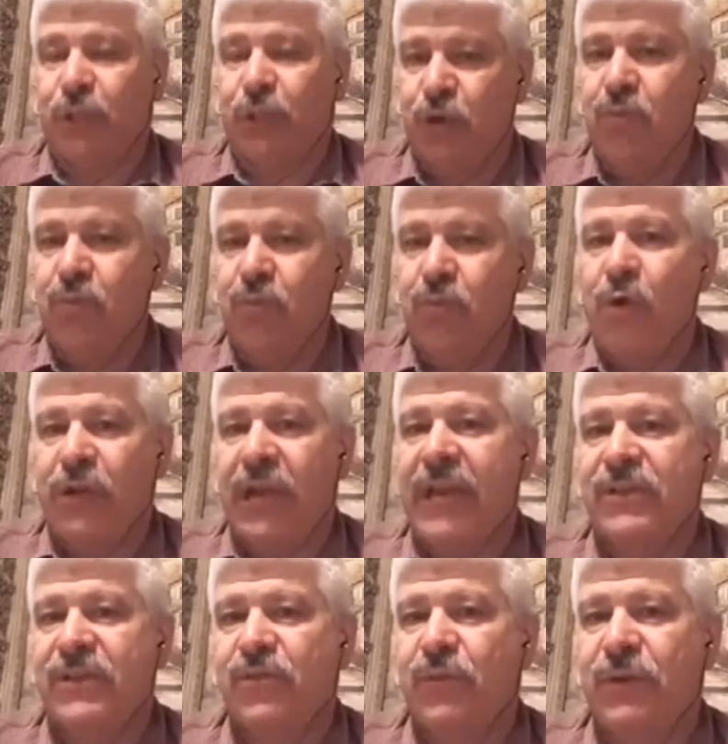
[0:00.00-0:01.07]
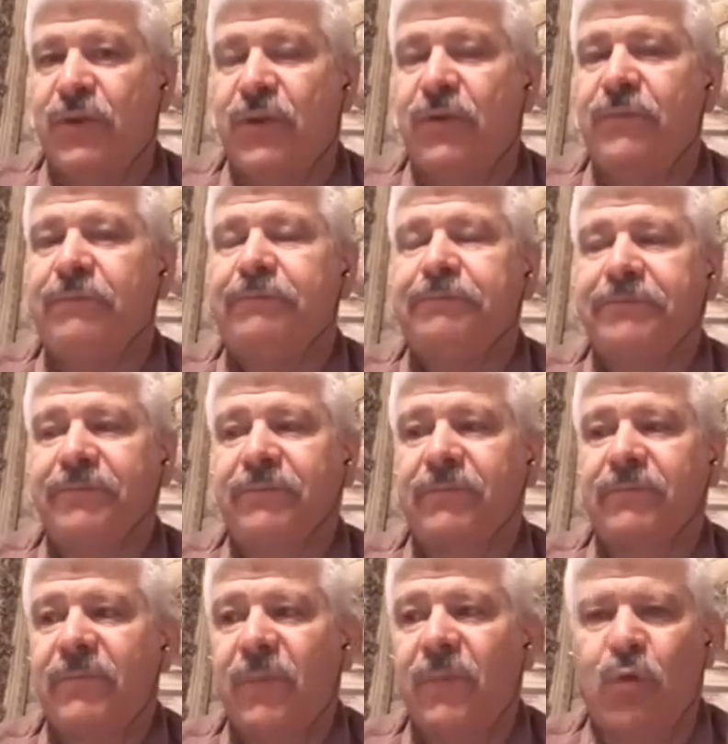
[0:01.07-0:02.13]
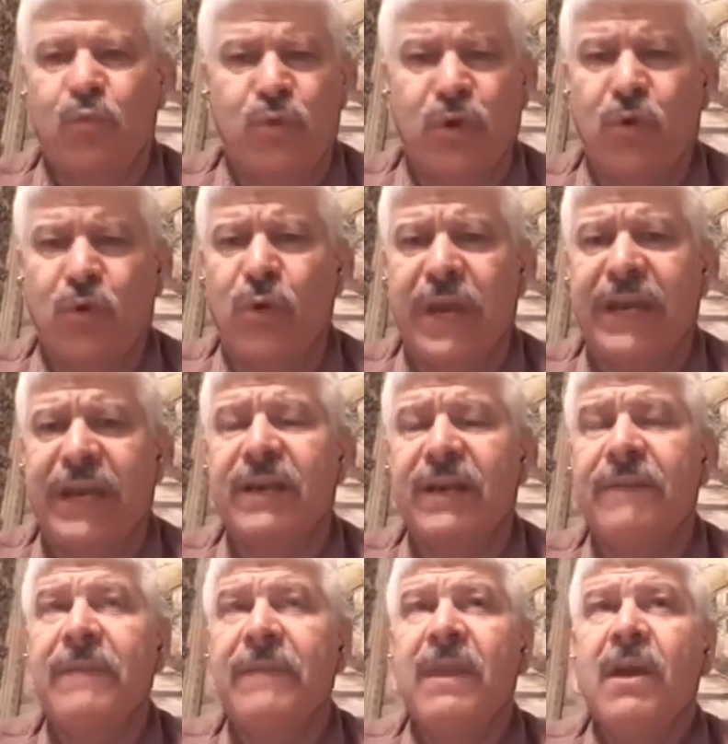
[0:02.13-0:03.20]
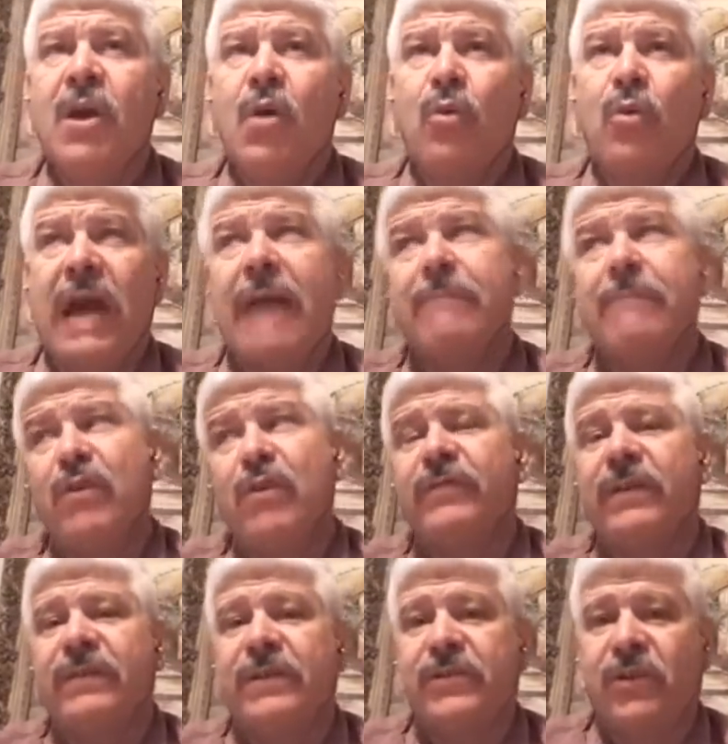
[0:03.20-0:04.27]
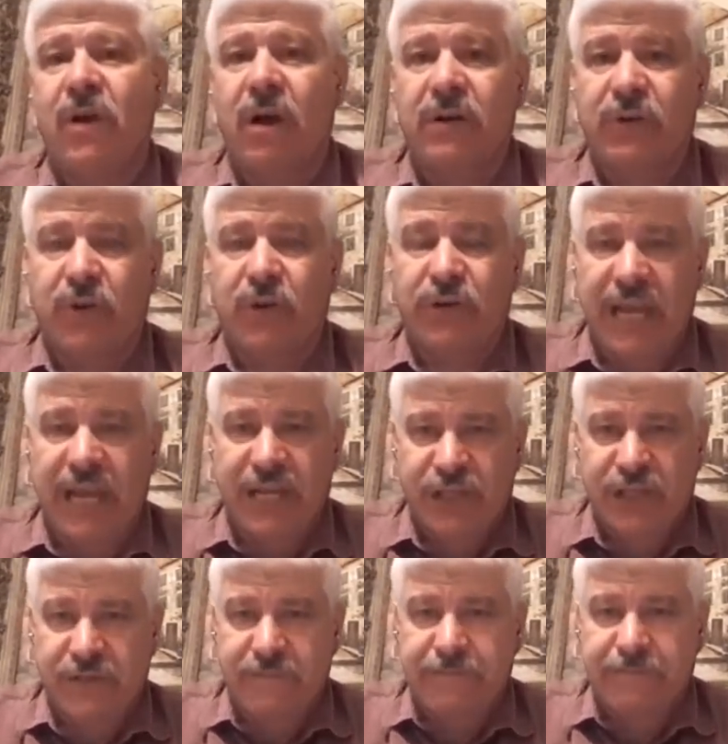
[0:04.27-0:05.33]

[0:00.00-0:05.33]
two more cases with you real quick. When I moved to this congregation,